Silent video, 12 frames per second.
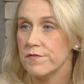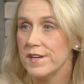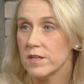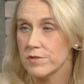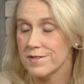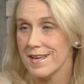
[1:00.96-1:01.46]

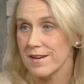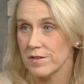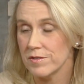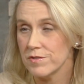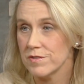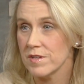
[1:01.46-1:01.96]
fear
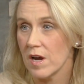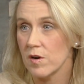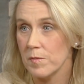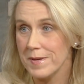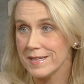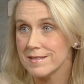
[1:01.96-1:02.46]
centers,
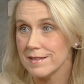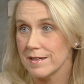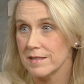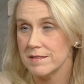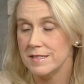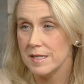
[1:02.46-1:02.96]
our
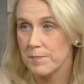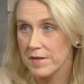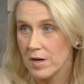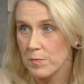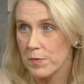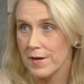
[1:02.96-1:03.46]
amygdala is deep
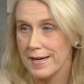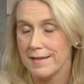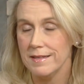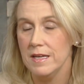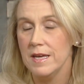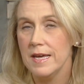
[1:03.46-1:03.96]
in our
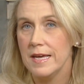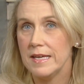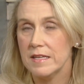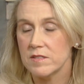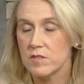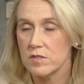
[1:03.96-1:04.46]
brain,
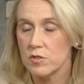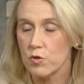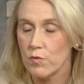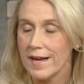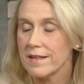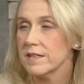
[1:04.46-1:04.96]
is
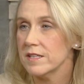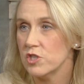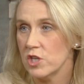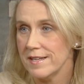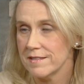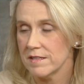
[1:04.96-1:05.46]
directly
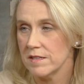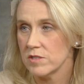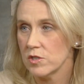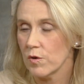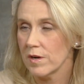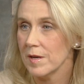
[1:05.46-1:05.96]

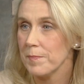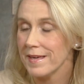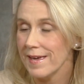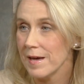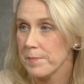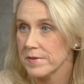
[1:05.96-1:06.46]
adjacent to our
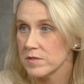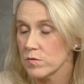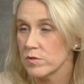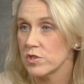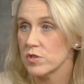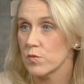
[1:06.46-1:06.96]

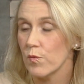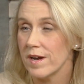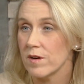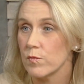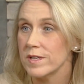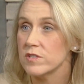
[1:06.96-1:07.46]
hippocampus, which is
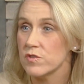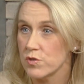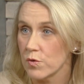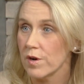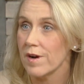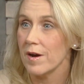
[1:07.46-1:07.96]
where we
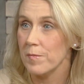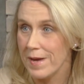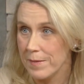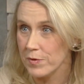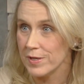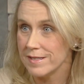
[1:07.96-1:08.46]
store our
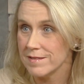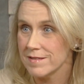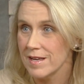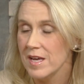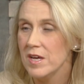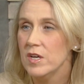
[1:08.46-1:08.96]

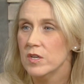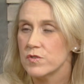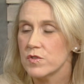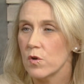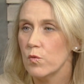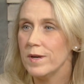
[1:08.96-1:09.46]
memories.
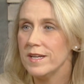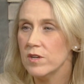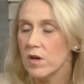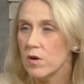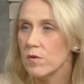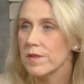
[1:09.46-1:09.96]
So we
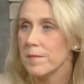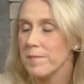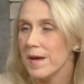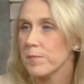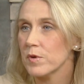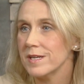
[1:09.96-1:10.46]
know that
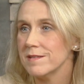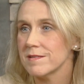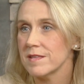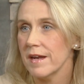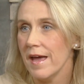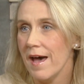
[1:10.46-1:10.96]

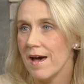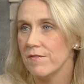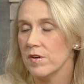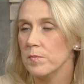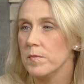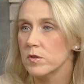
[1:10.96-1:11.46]
memories that
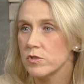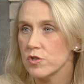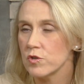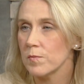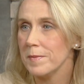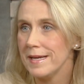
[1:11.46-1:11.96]
have
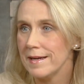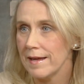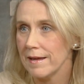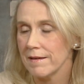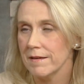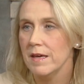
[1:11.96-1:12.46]
emotional
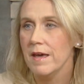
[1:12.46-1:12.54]
meaning,